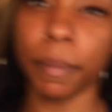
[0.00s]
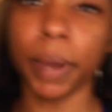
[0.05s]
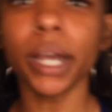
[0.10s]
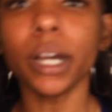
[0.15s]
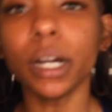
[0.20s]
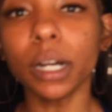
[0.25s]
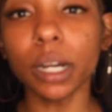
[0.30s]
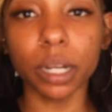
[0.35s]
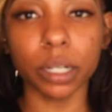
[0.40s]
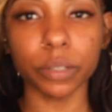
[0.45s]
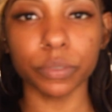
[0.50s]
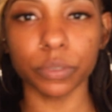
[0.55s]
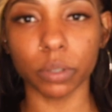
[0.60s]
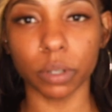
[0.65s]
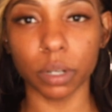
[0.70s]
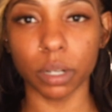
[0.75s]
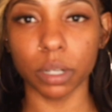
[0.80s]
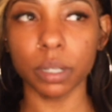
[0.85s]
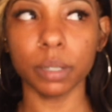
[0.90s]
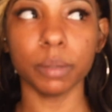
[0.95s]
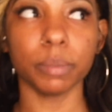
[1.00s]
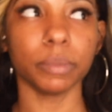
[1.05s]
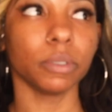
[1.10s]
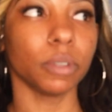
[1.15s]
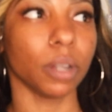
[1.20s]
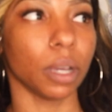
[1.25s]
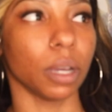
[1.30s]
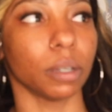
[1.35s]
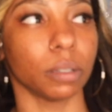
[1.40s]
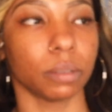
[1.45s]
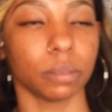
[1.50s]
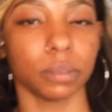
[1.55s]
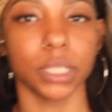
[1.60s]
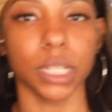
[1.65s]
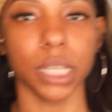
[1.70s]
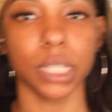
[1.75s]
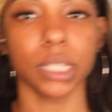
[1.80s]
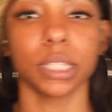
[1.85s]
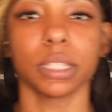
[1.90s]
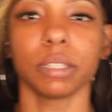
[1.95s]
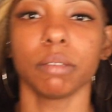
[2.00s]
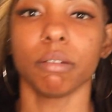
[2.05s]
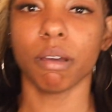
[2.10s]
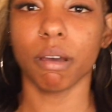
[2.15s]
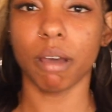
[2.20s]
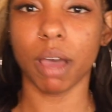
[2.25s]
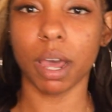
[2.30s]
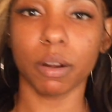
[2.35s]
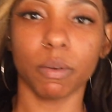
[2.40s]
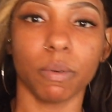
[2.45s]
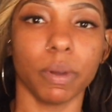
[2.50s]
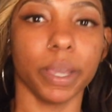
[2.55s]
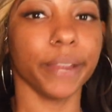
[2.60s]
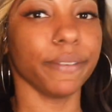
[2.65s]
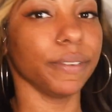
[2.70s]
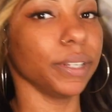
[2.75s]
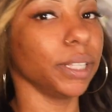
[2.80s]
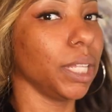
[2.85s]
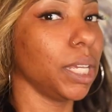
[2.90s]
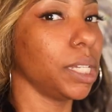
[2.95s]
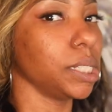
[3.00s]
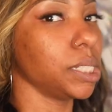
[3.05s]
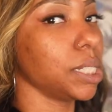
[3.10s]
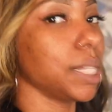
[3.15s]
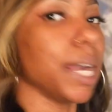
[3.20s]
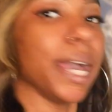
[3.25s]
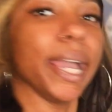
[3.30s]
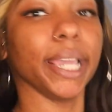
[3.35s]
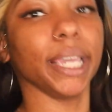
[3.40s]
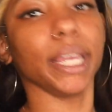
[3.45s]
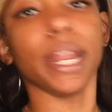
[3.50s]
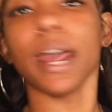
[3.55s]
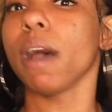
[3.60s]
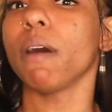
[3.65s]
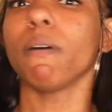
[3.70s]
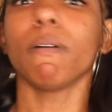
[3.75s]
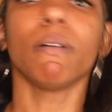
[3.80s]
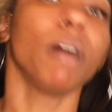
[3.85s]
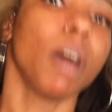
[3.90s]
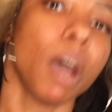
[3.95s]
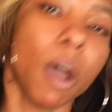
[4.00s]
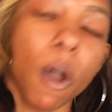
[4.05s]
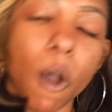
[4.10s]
buy a cover up, you know, just, you know, I don't want everything just hanging out